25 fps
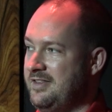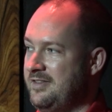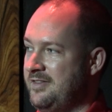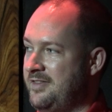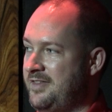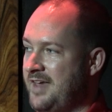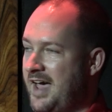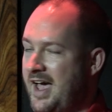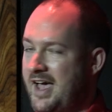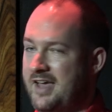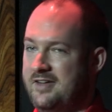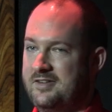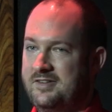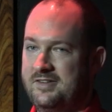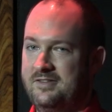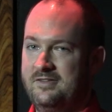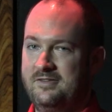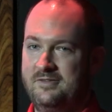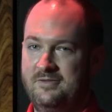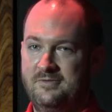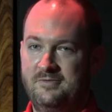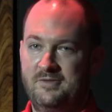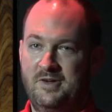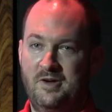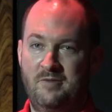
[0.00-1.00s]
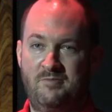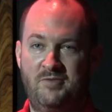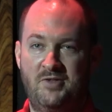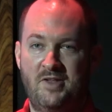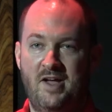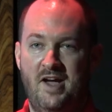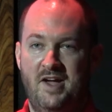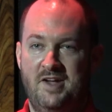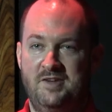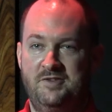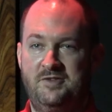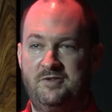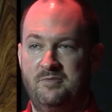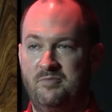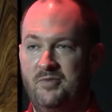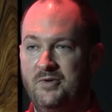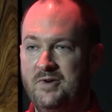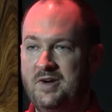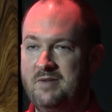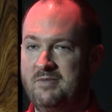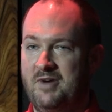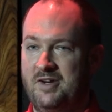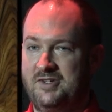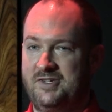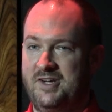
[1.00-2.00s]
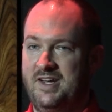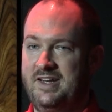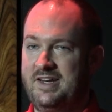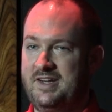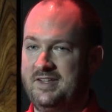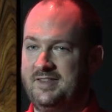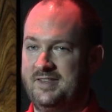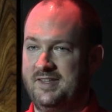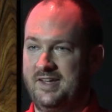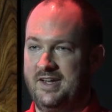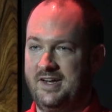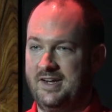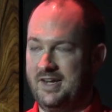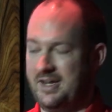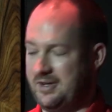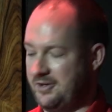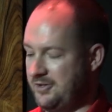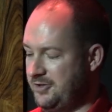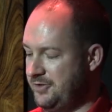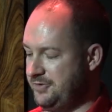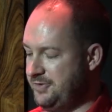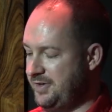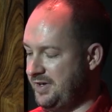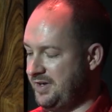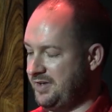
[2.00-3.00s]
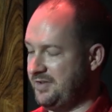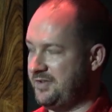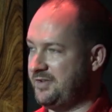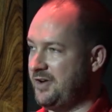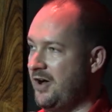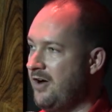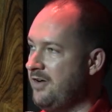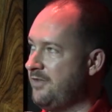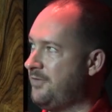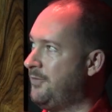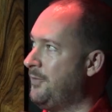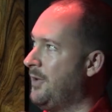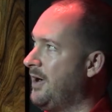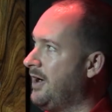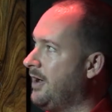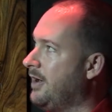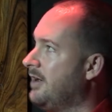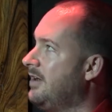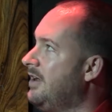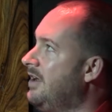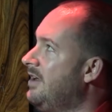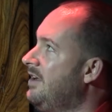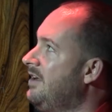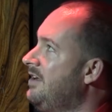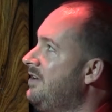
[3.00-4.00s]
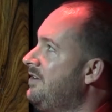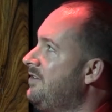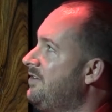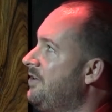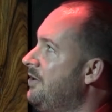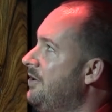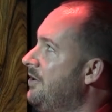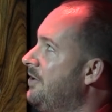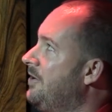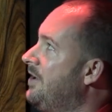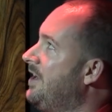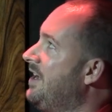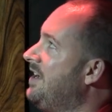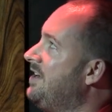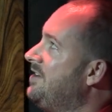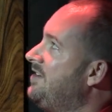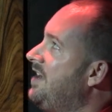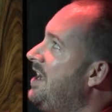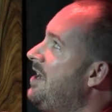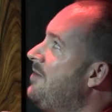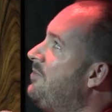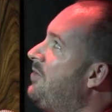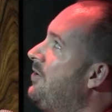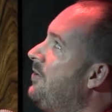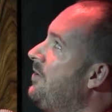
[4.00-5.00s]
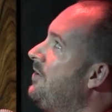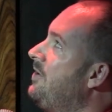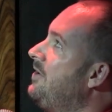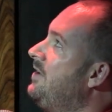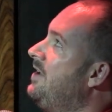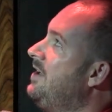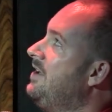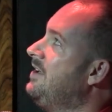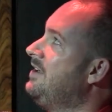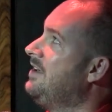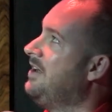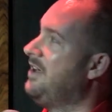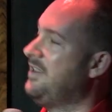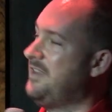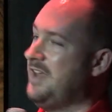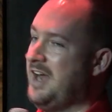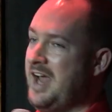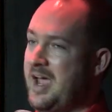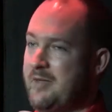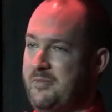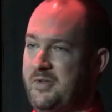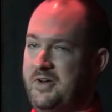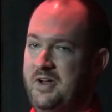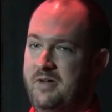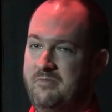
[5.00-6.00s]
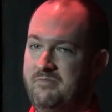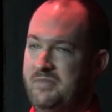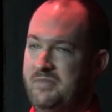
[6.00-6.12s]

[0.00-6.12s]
That applies to pretty much anything, including software. So an example that happened in